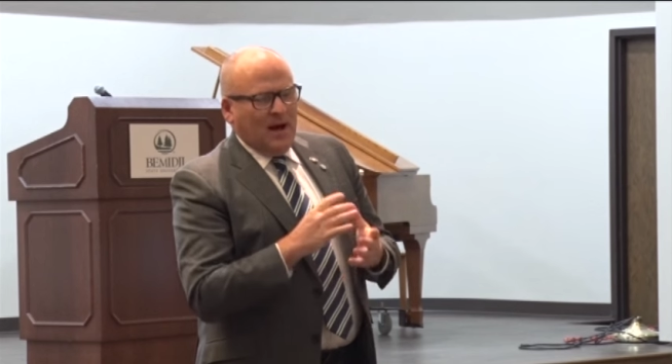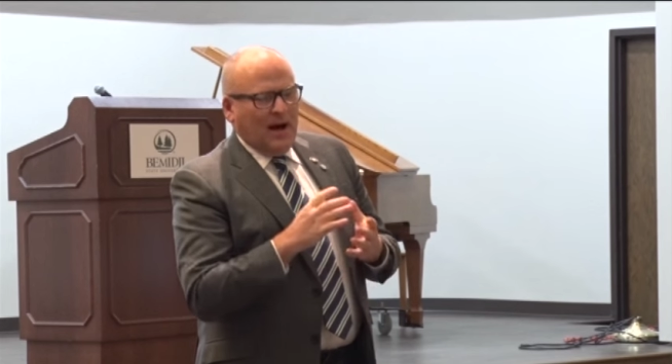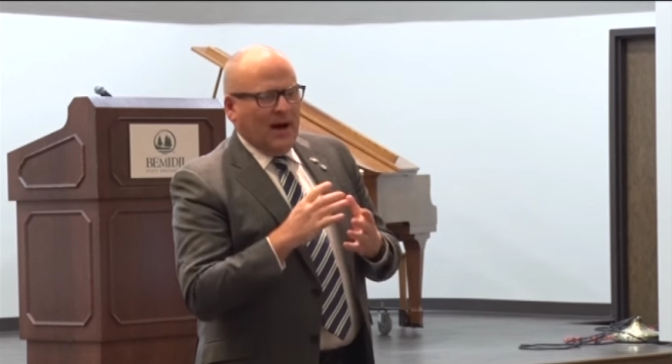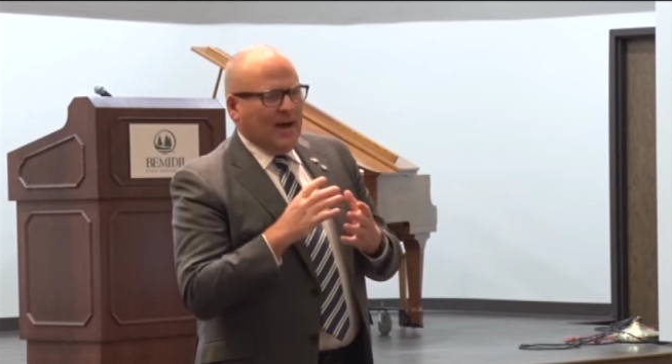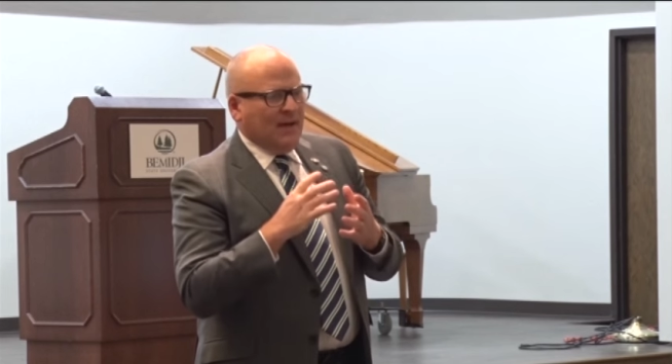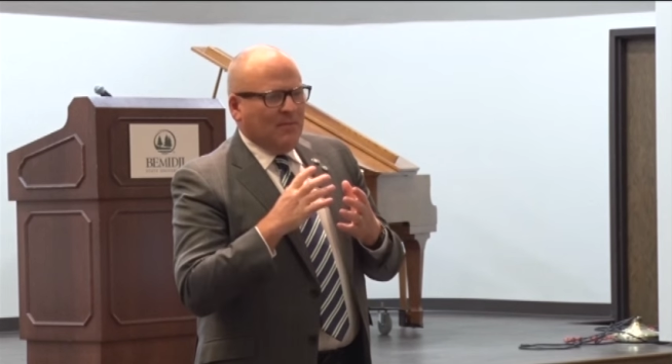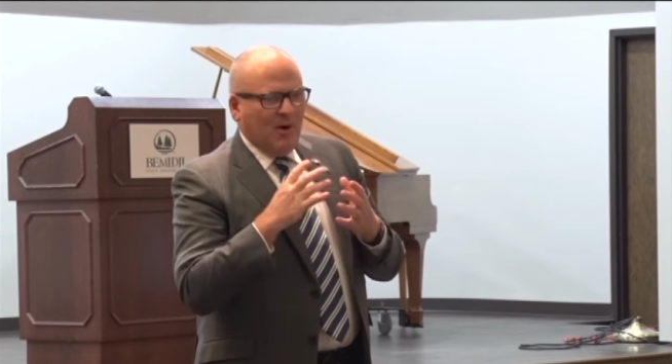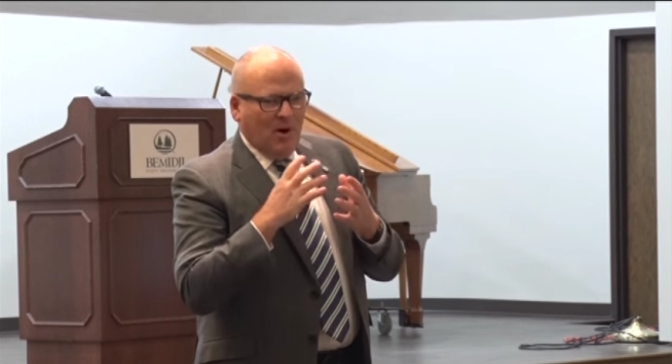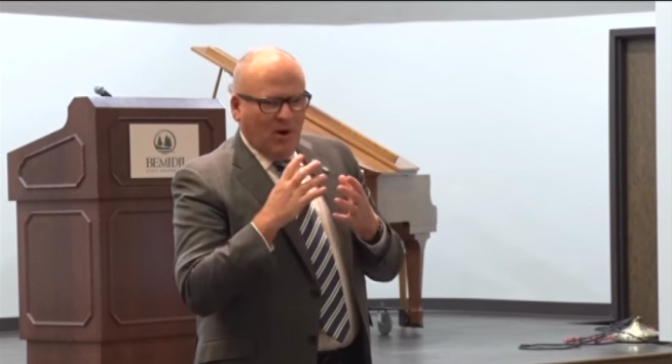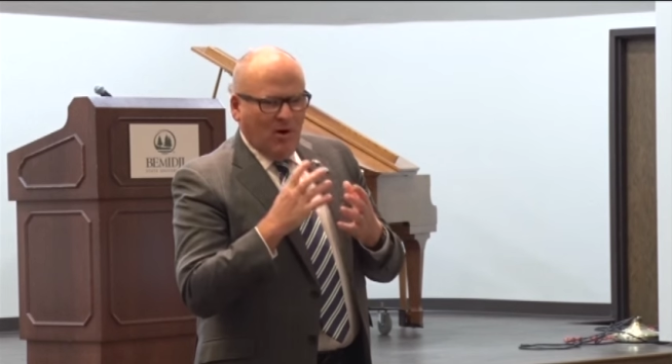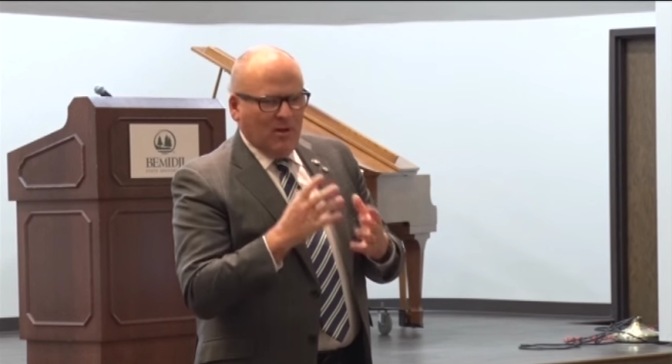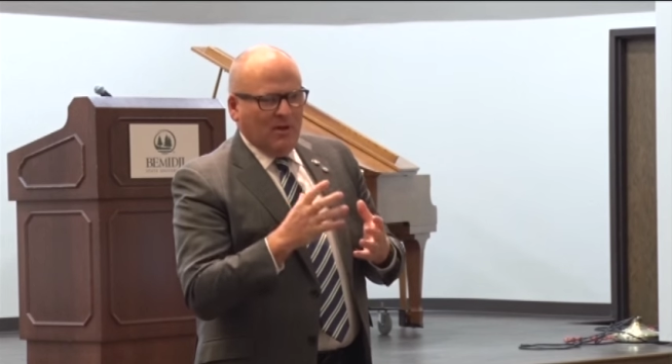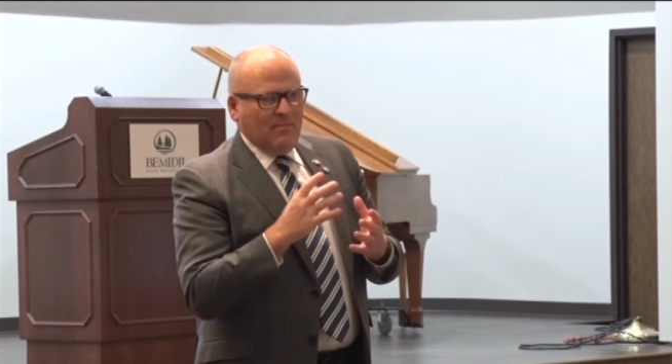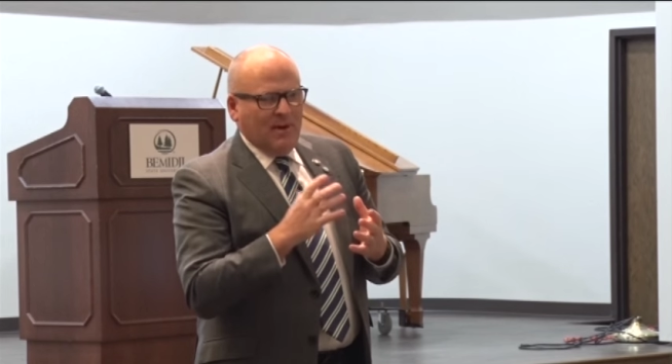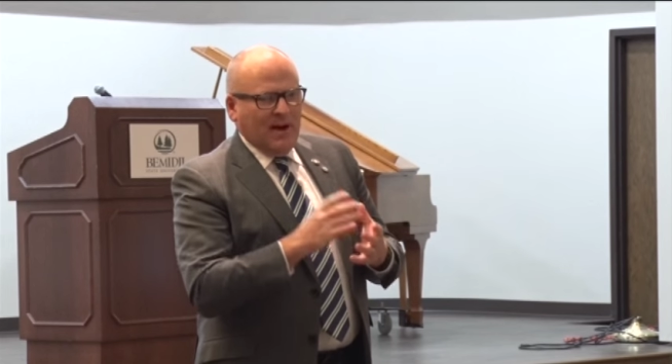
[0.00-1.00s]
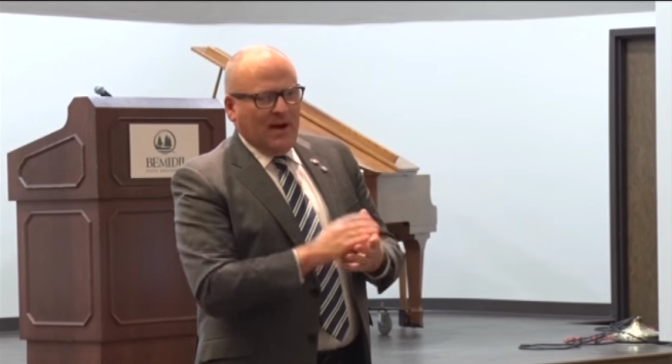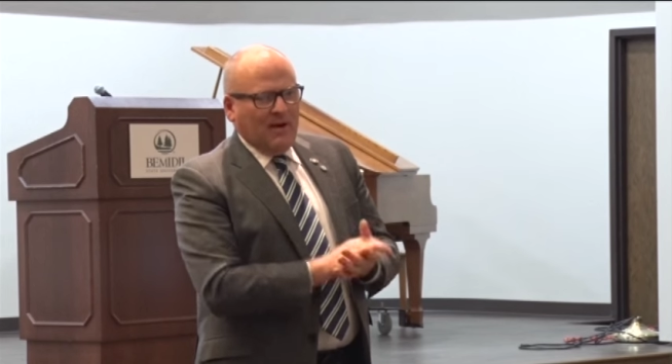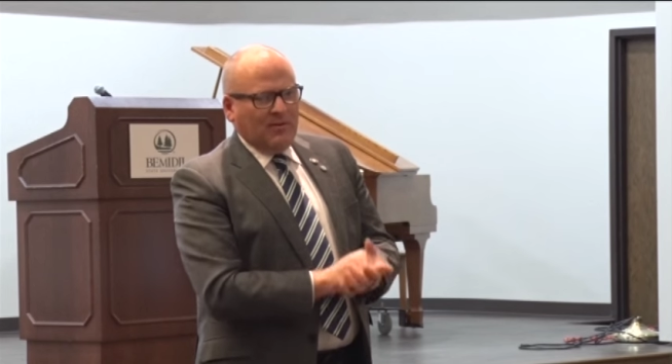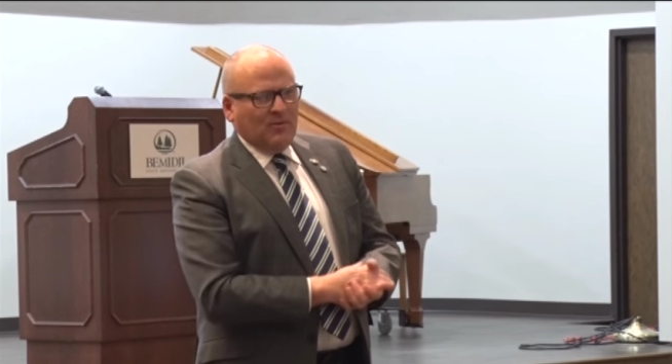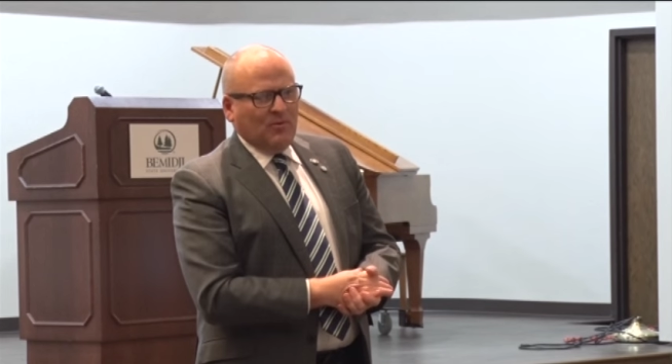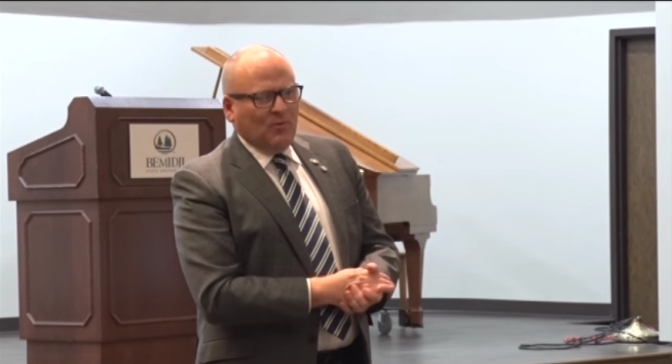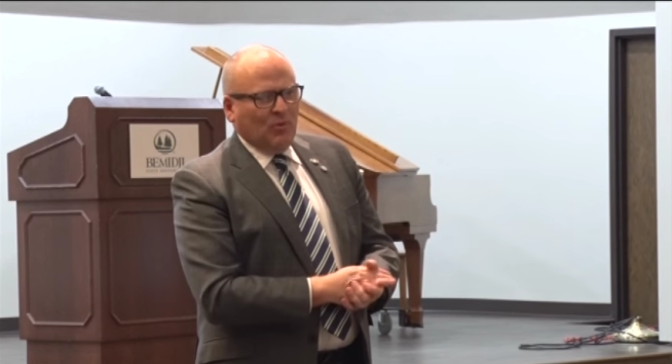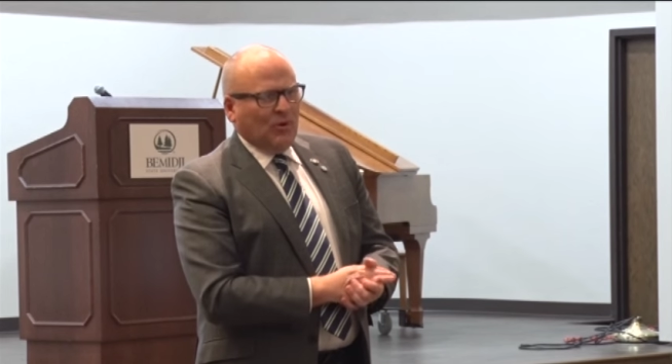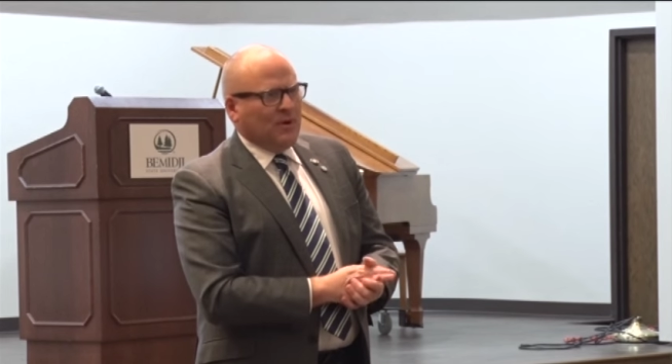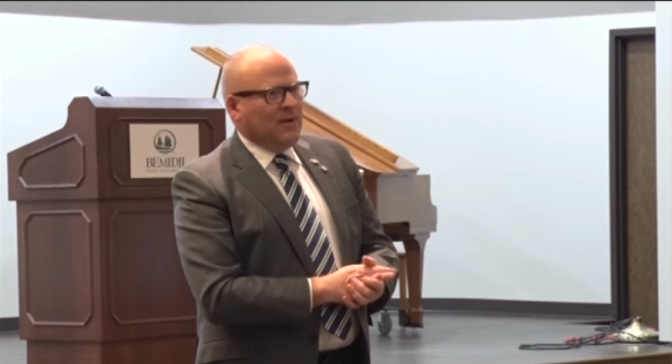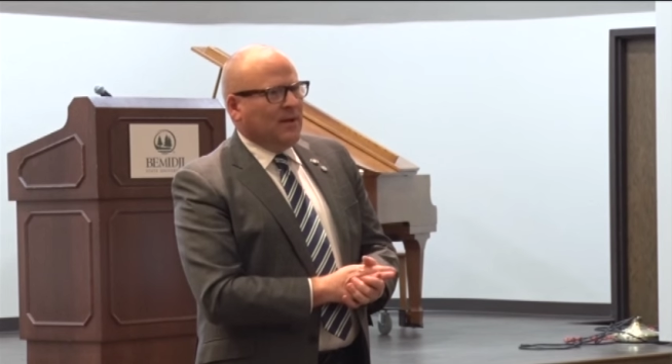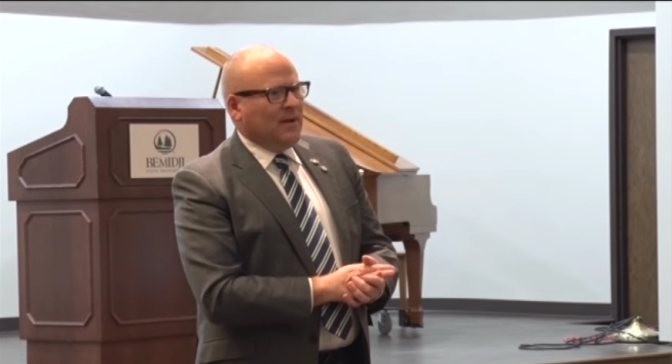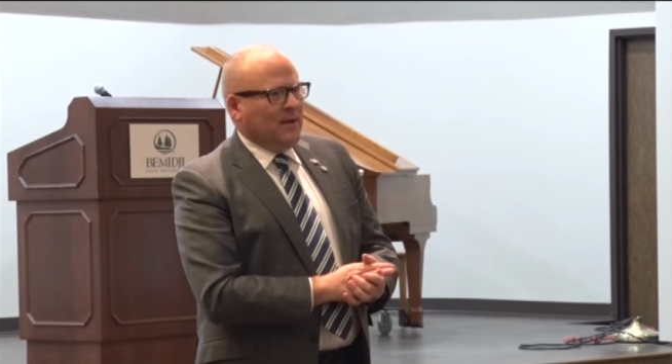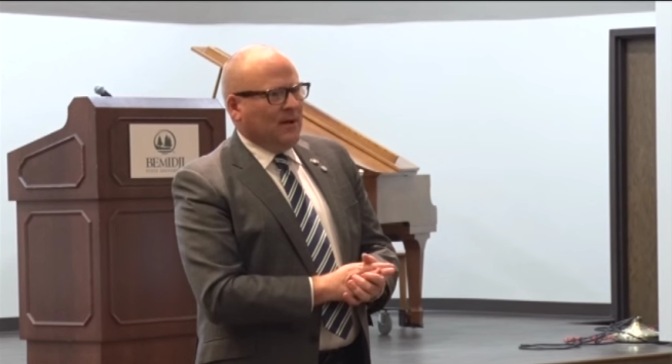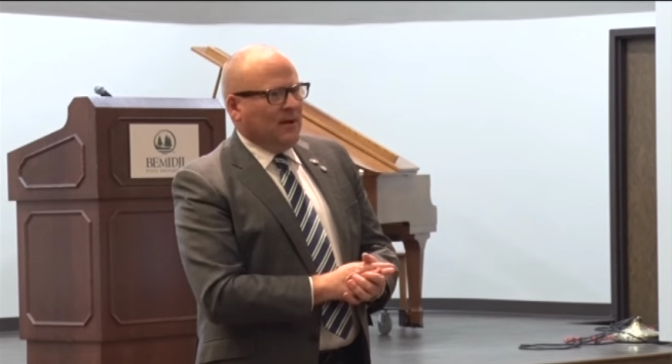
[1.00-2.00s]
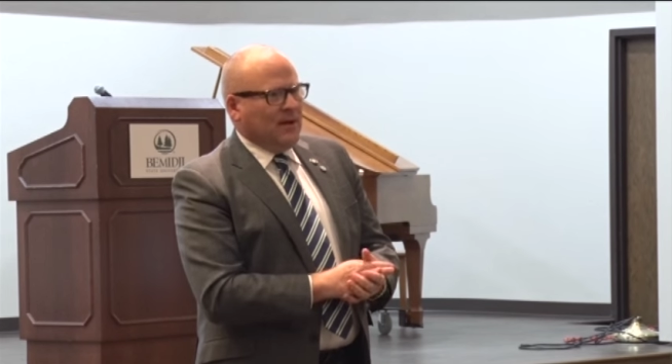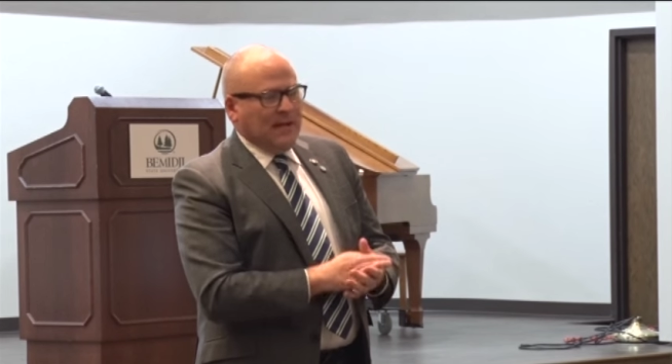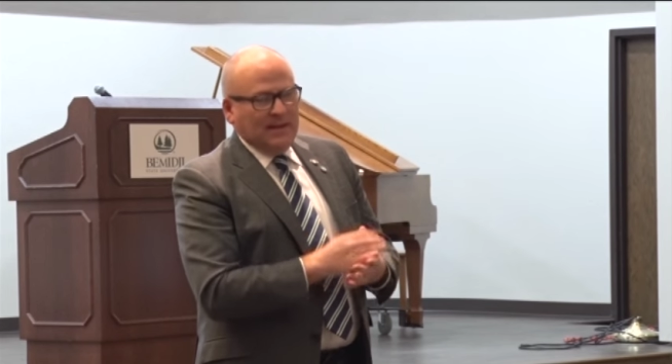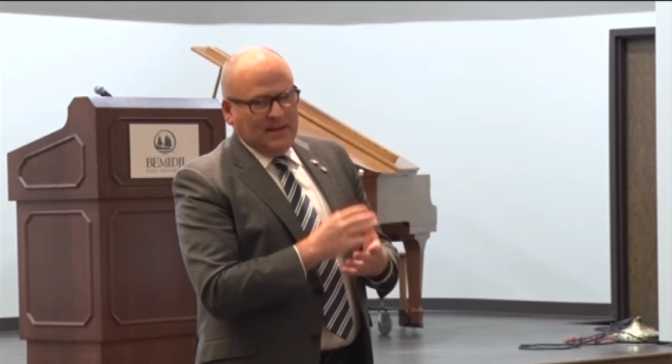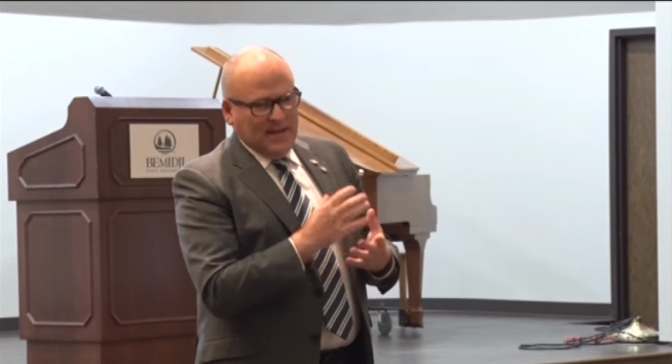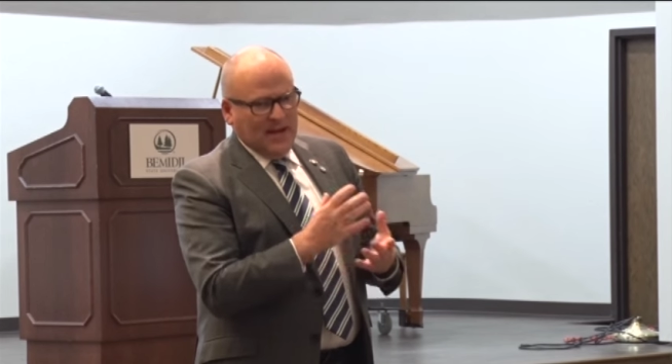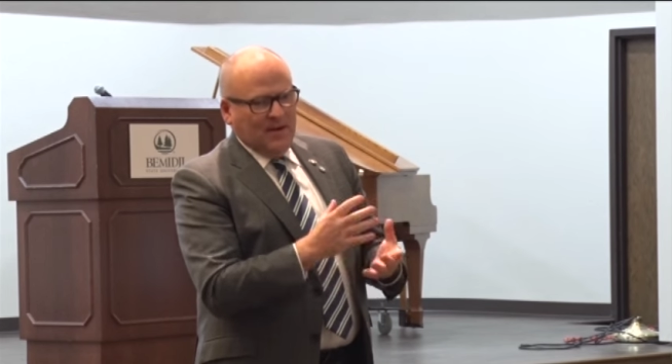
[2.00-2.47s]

I am all about working uh, in the